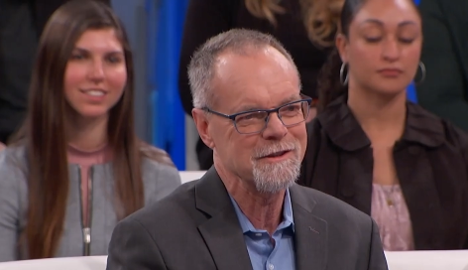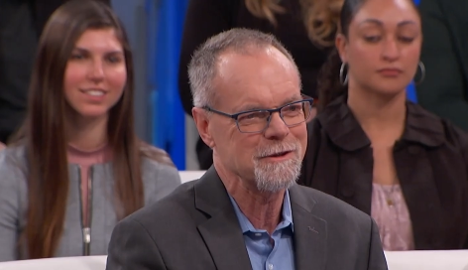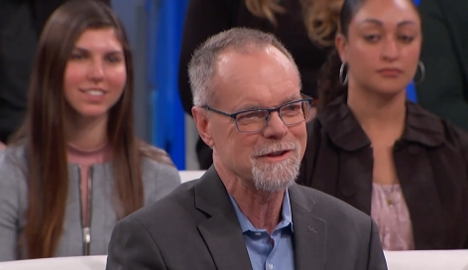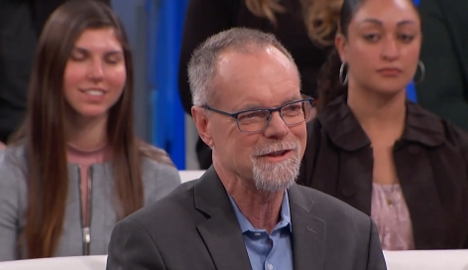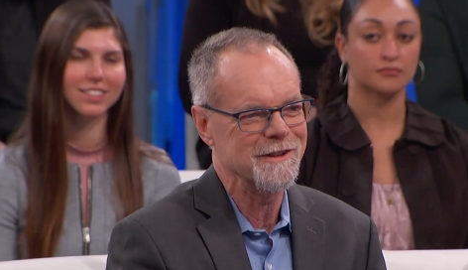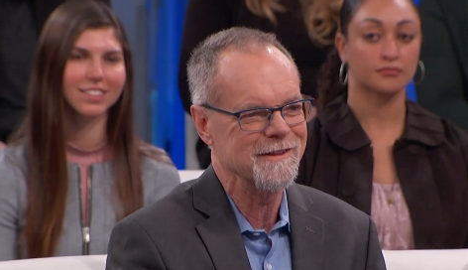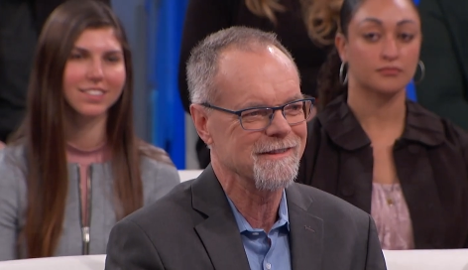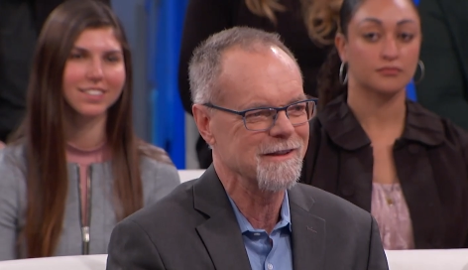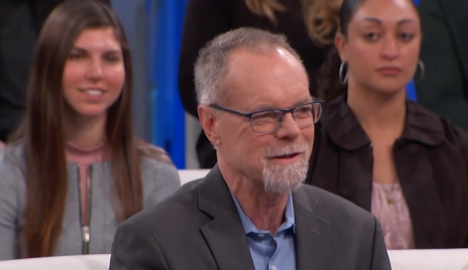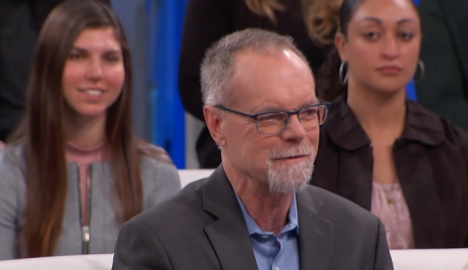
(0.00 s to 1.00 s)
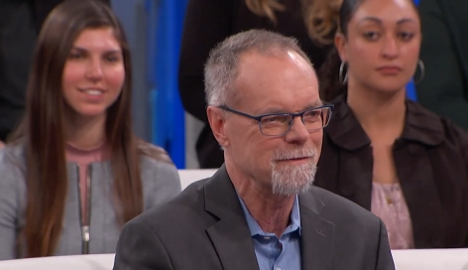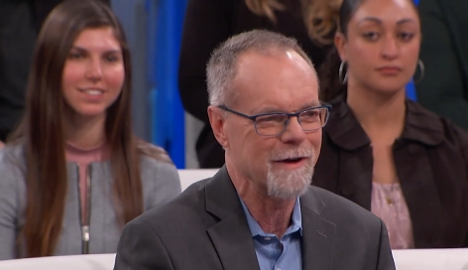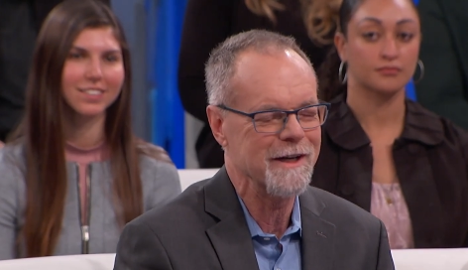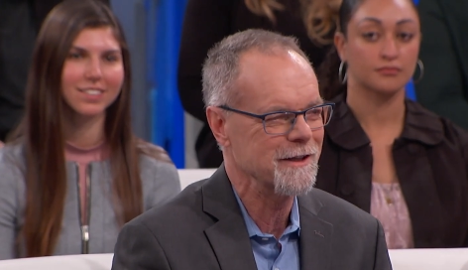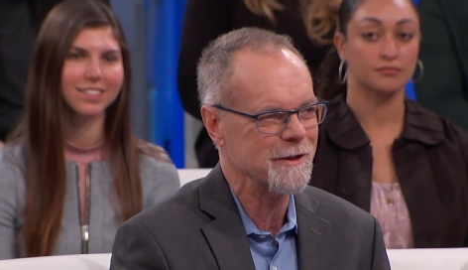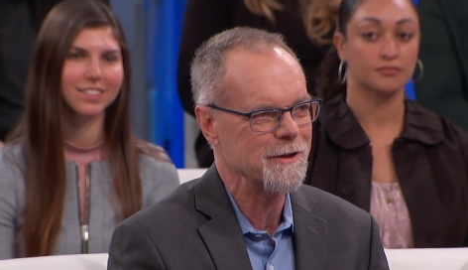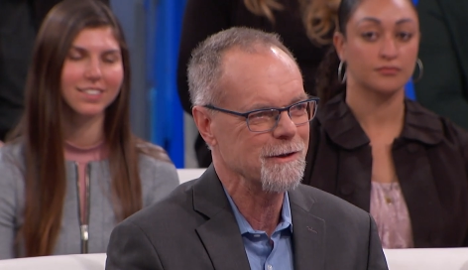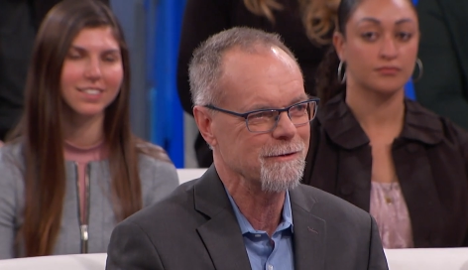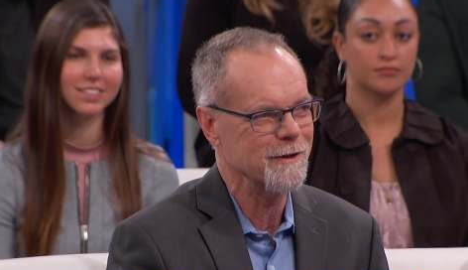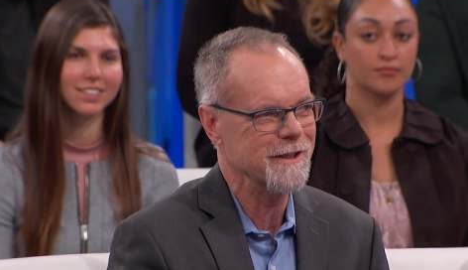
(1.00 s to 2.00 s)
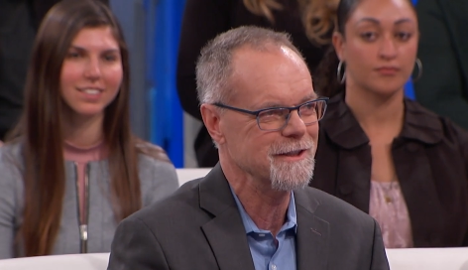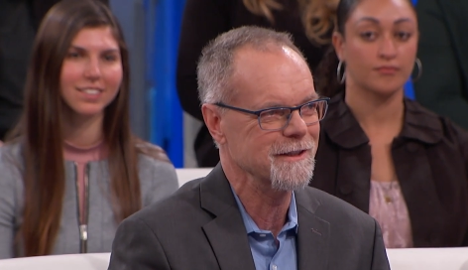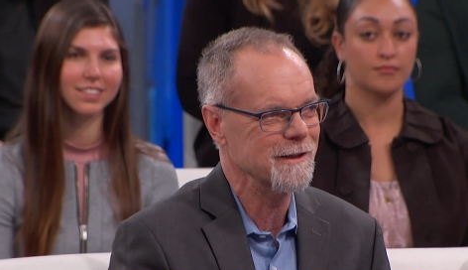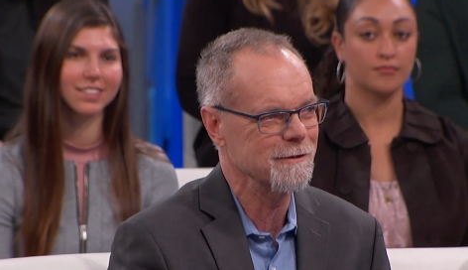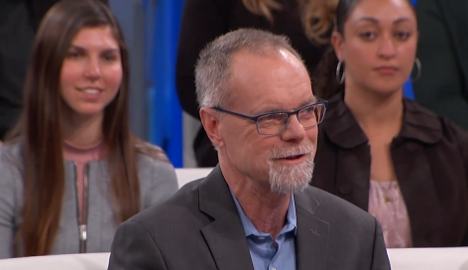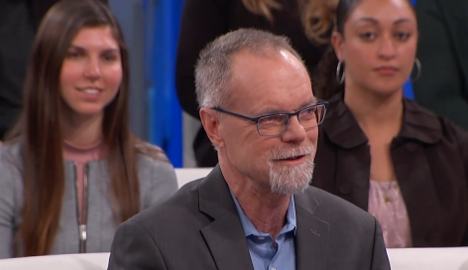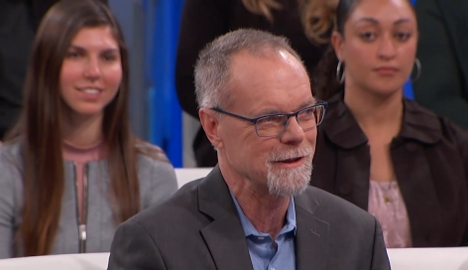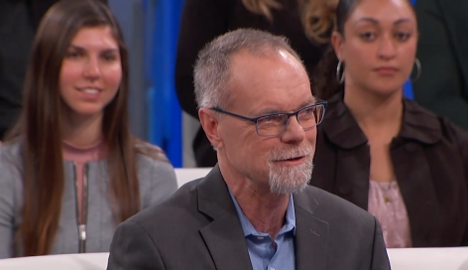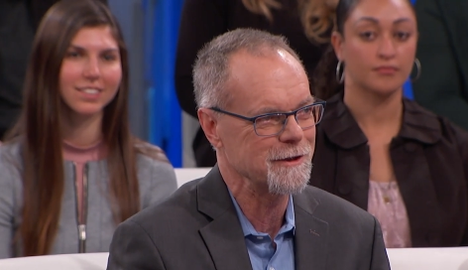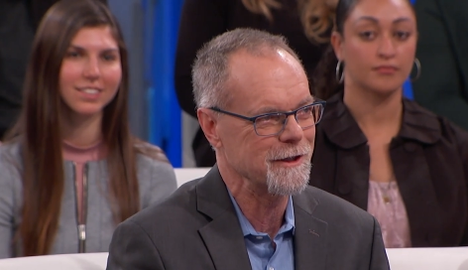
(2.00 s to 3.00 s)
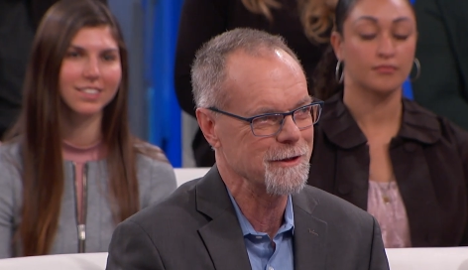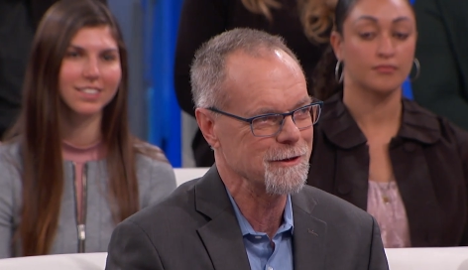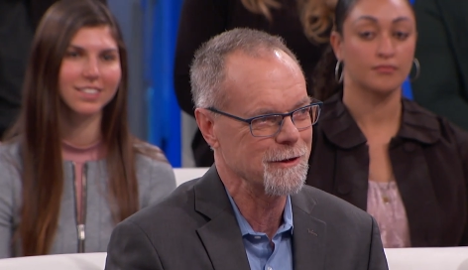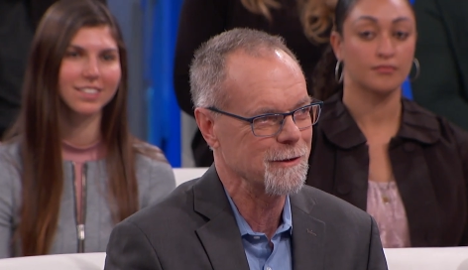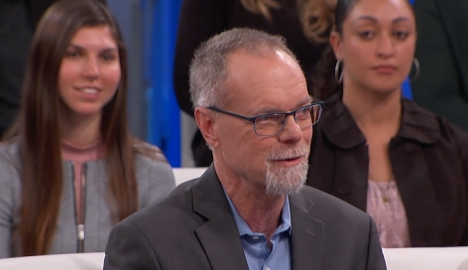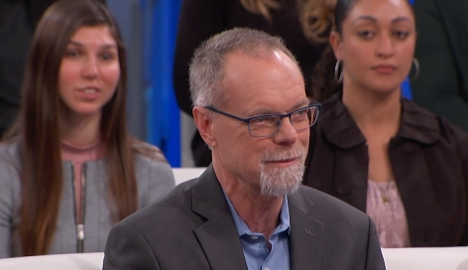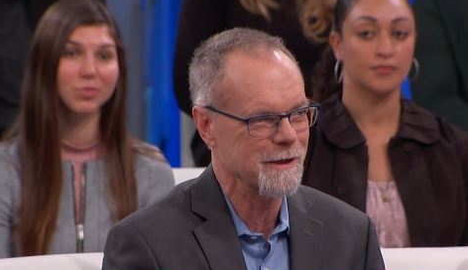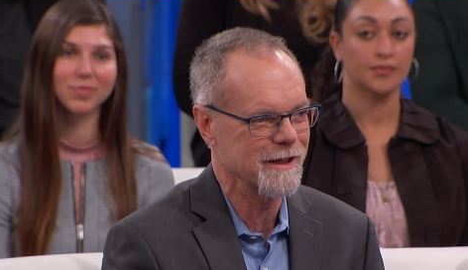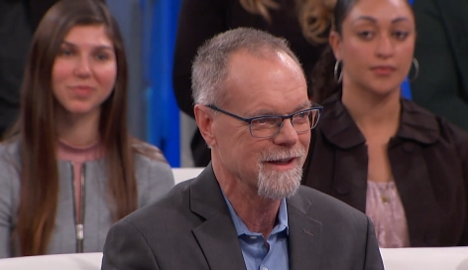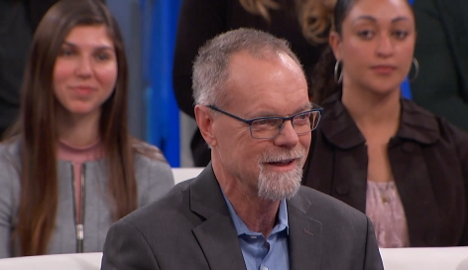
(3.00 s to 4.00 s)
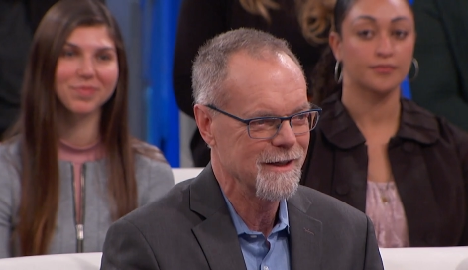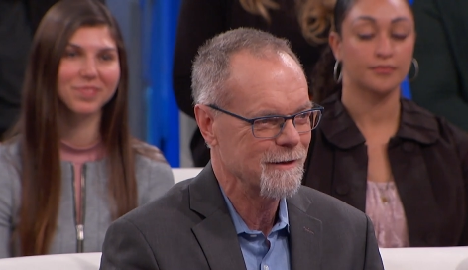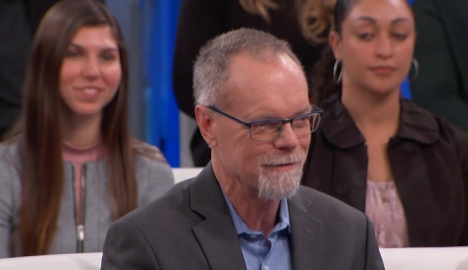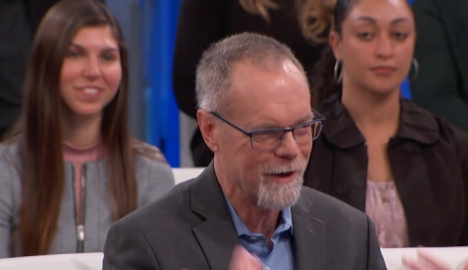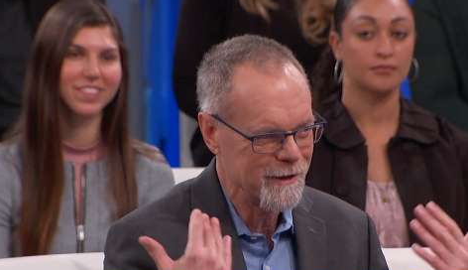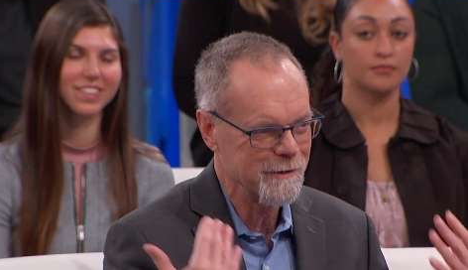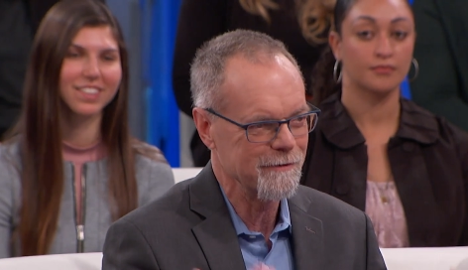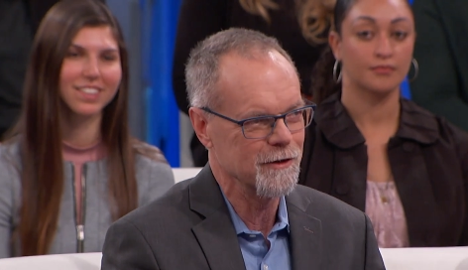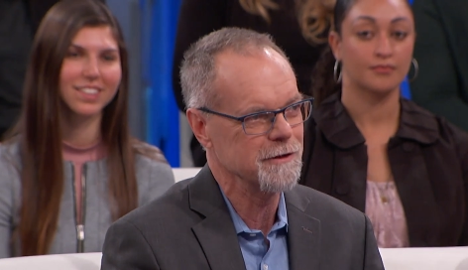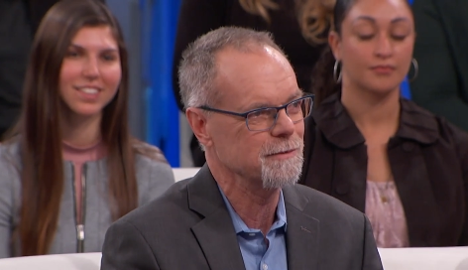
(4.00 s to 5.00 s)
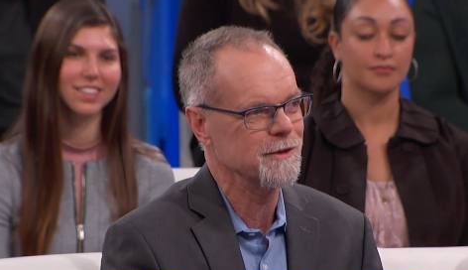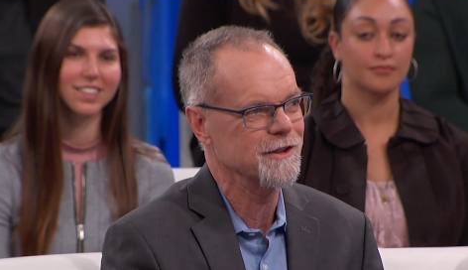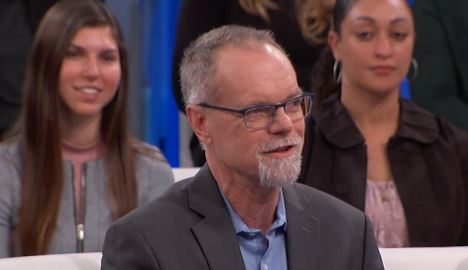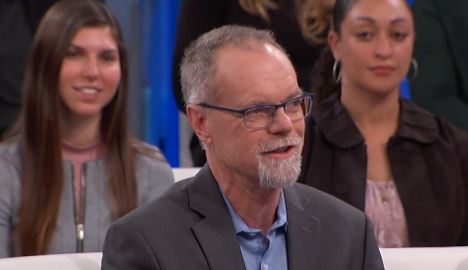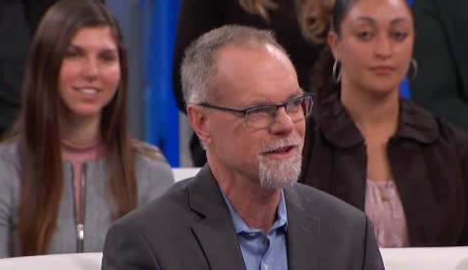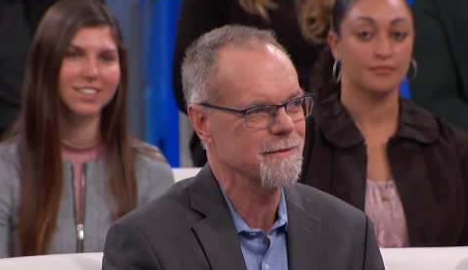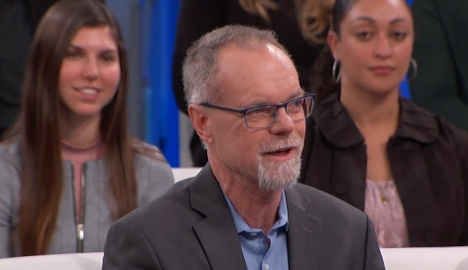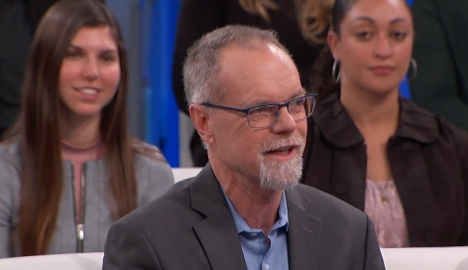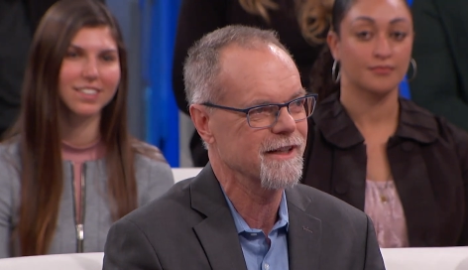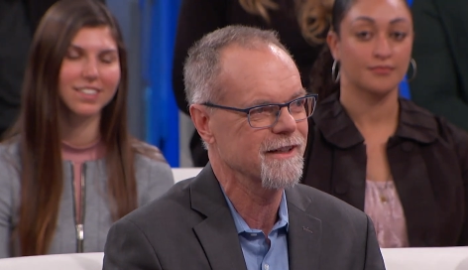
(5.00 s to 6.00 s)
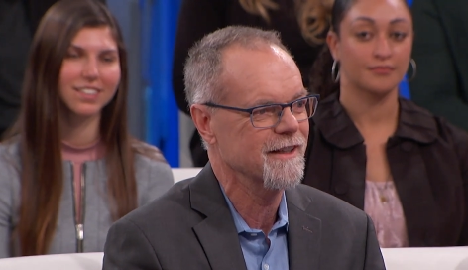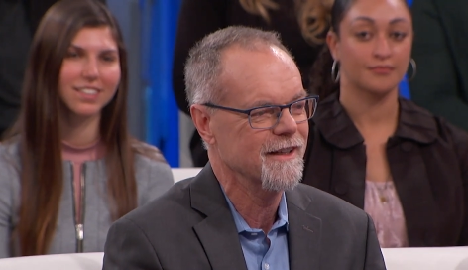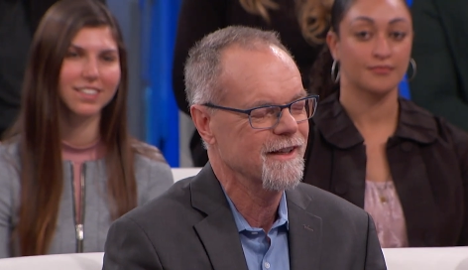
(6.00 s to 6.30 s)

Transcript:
Speaker 1: interested in uh, finding the cure for aging ever since I was 10 years old when my father first put the seed in my head.